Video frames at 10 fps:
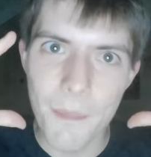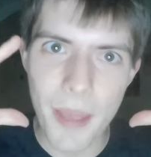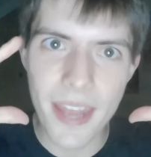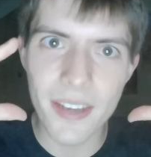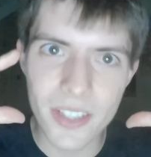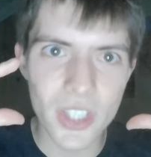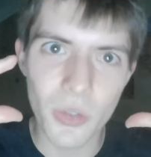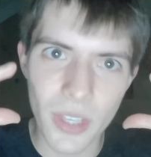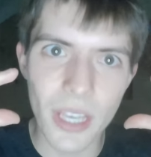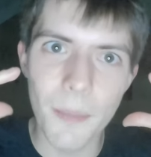pinned to
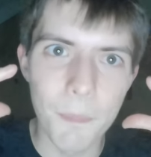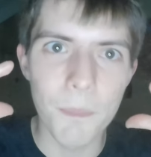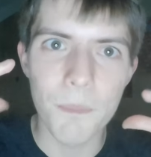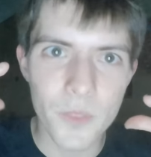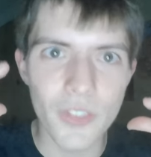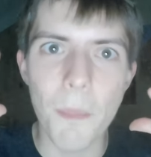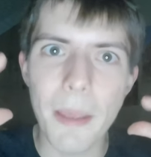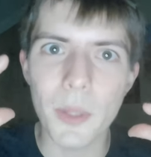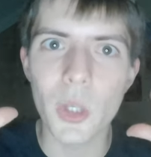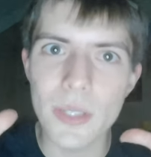the
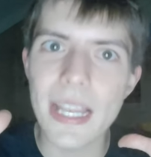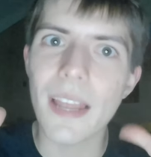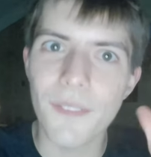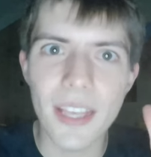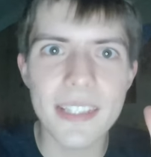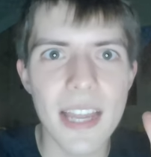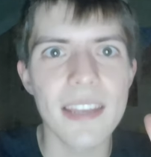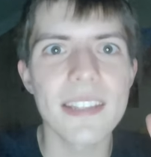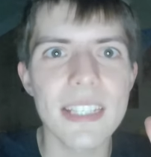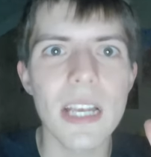people who are selling things,
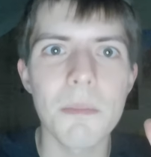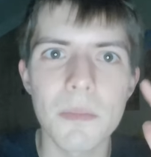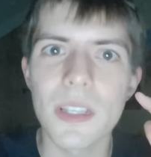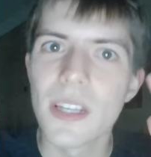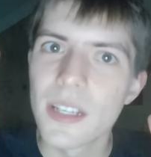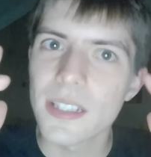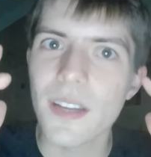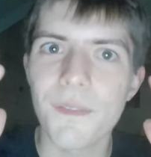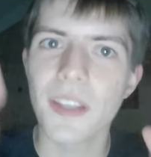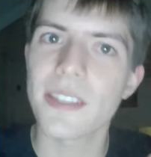and
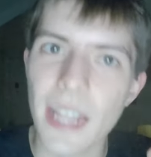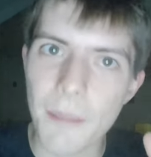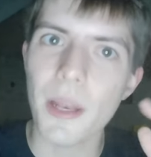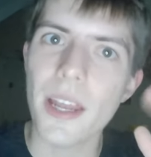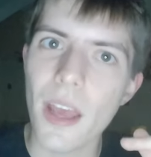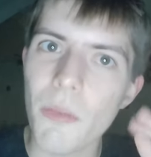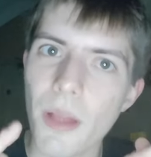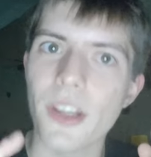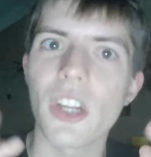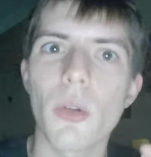certain faces like get blurred out
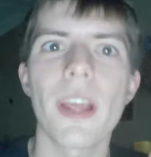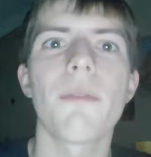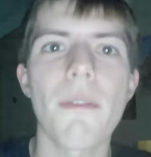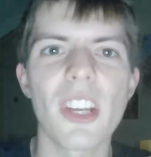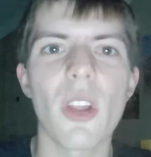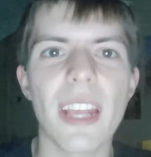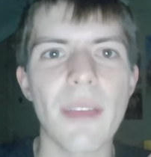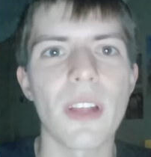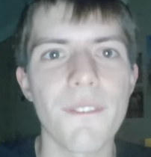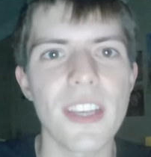where I don't like
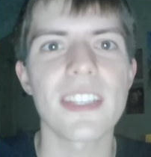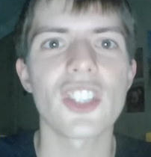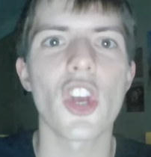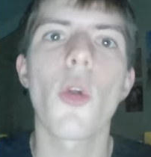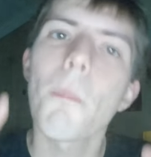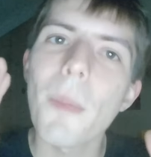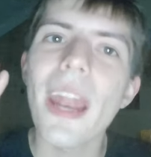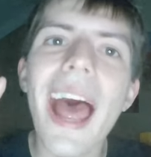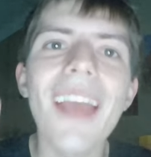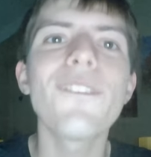having my face shown.
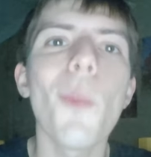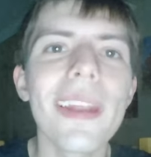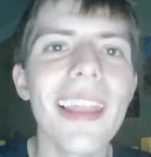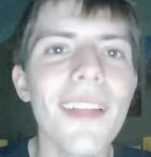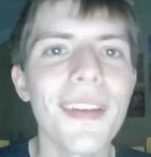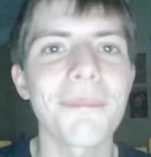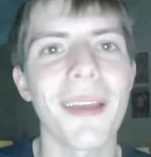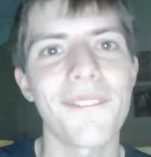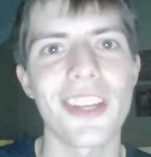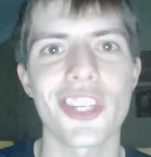But I for one love having
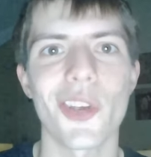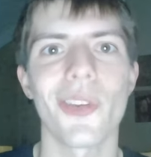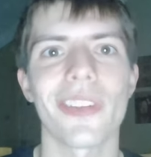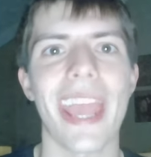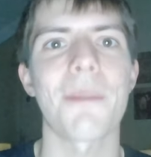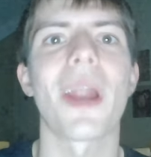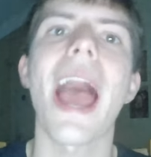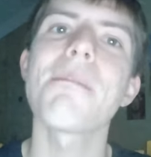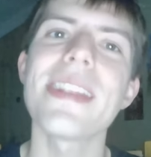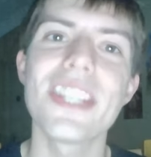my face shown on camera.
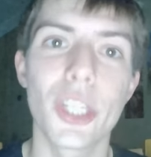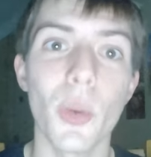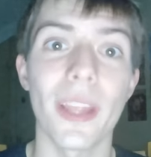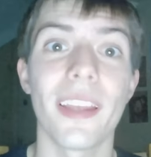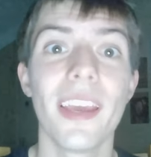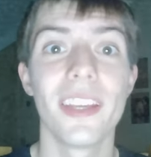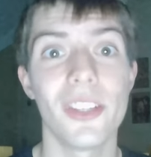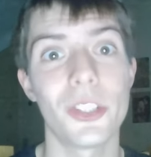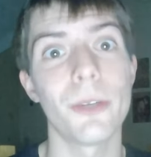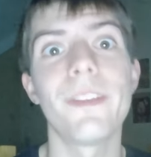I've been doing
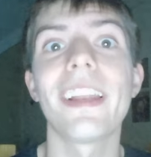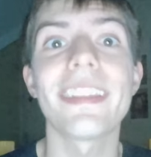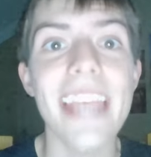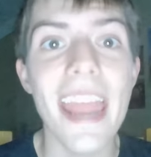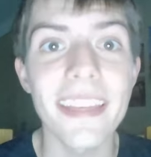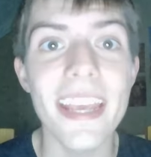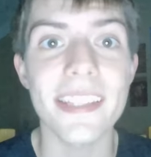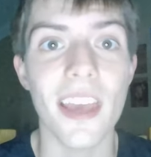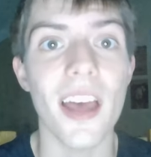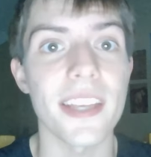YouTube for nearly 10 years,
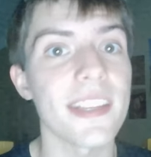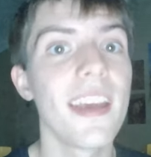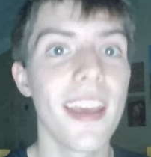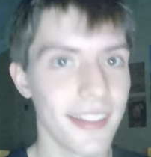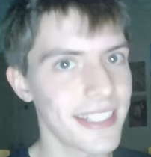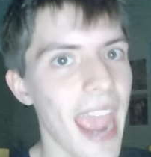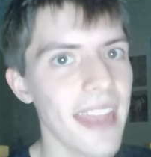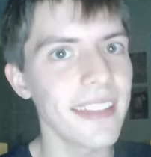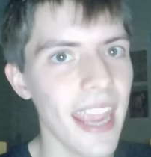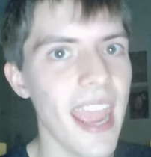guys.
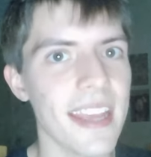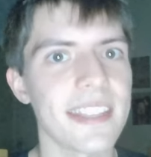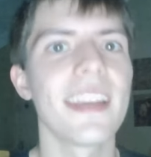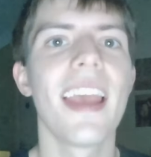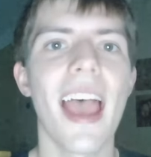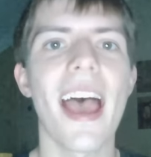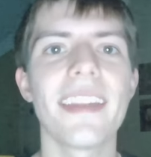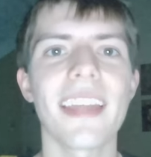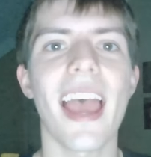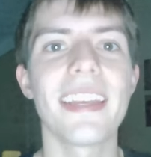10 years,
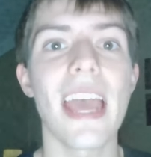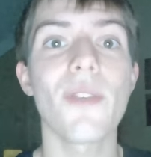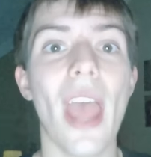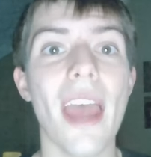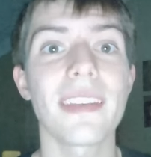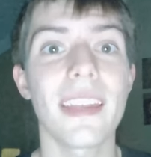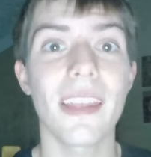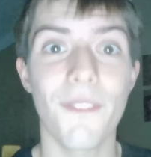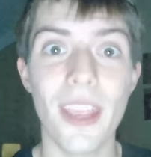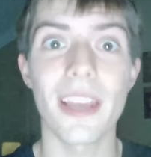and I never had
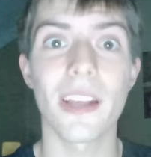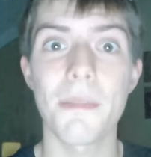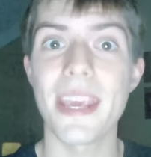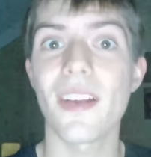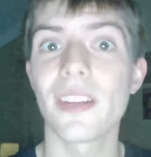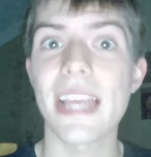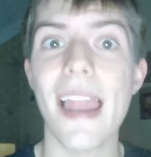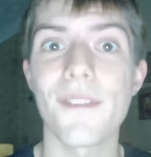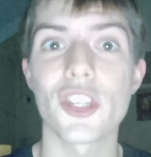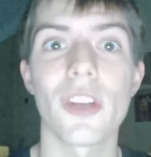the feeling of being on
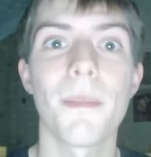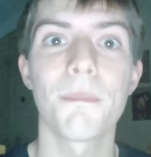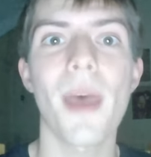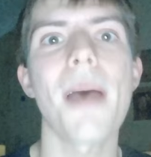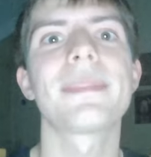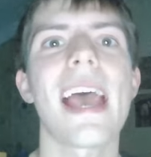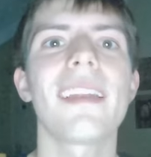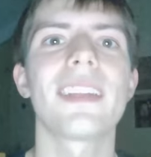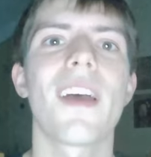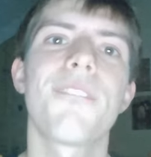television. But I'm
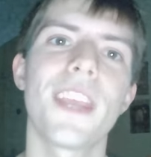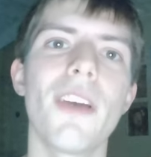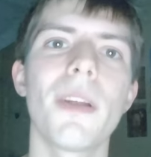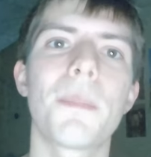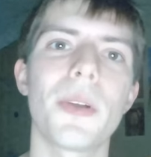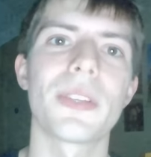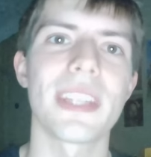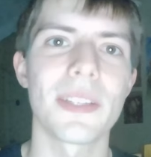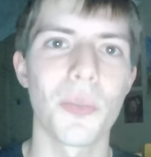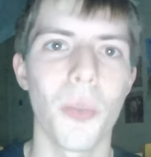telling you, Fiona Bruce
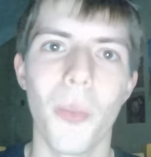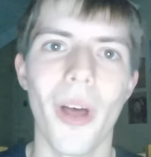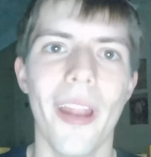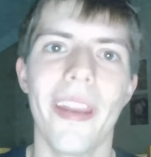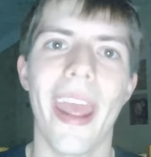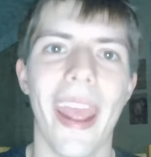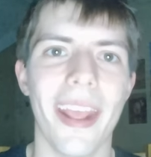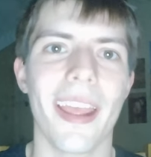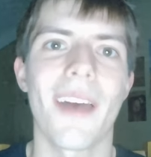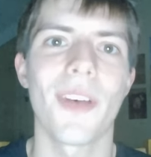is one
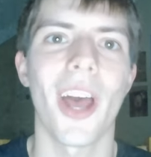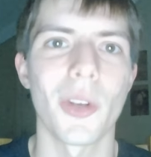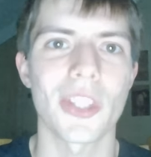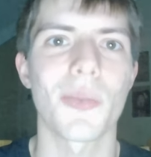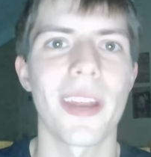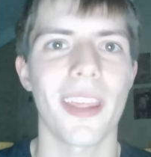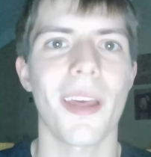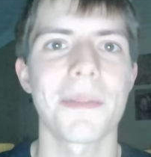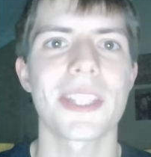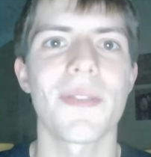heck of a host when it
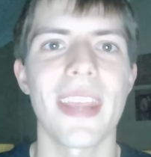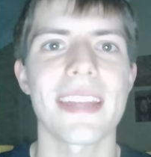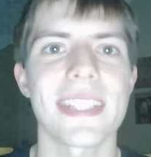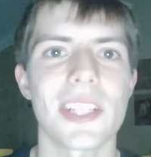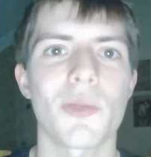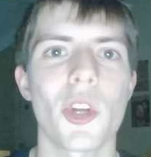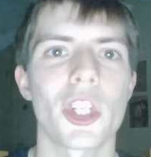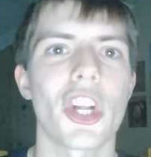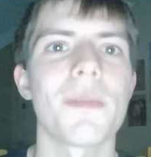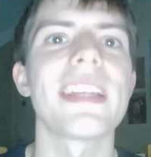comes to the Antiques
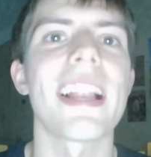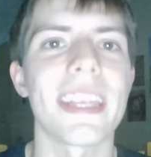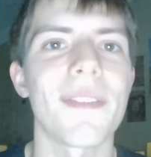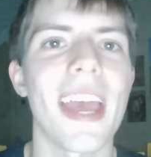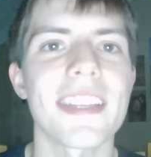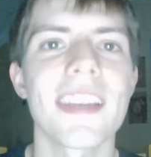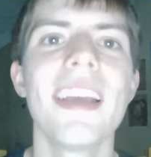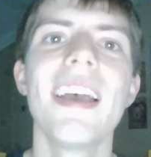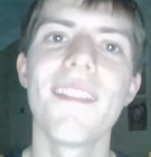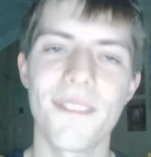Roadshow, I'm telling you that.
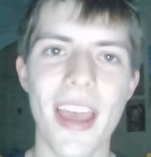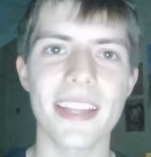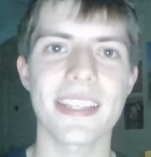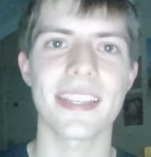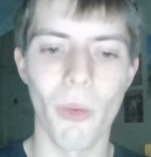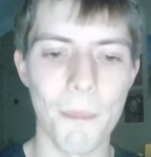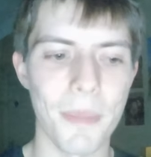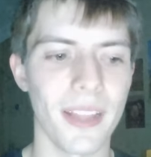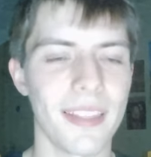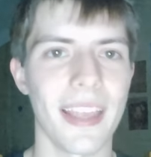That's one
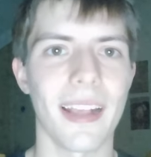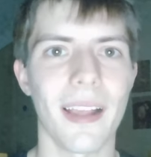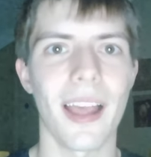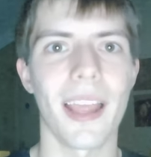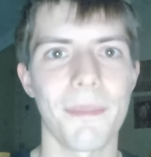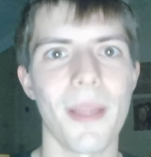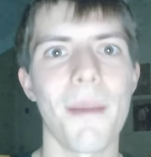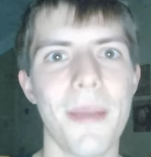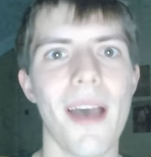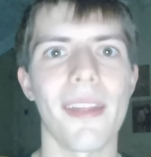big thing
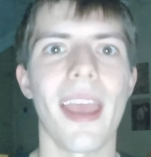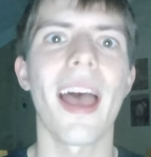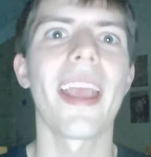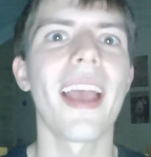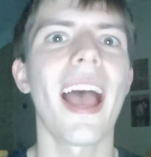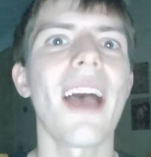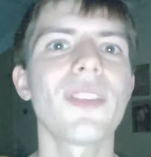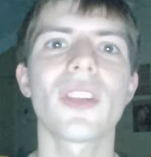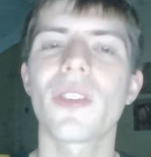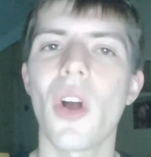about it. I
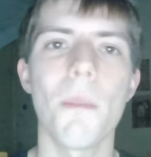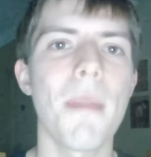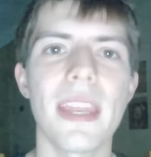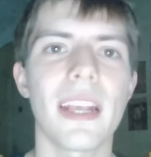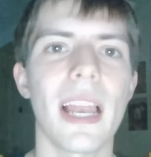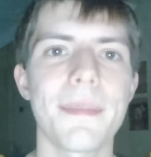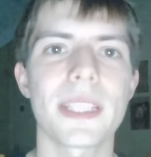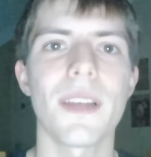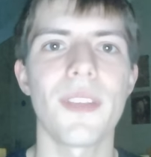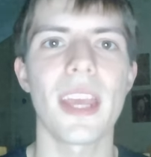haven't got many
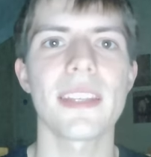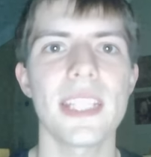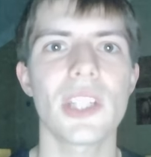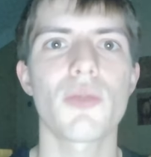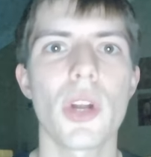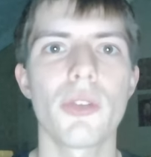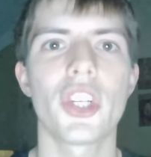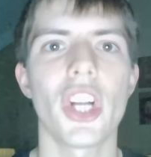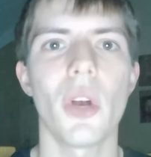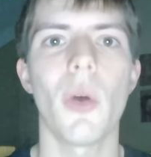clips of the Antiques
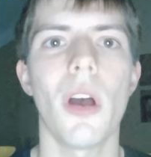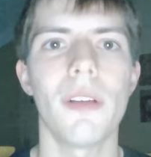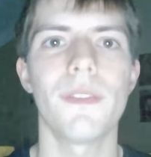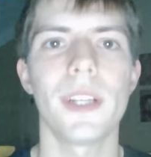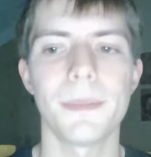Roadshow of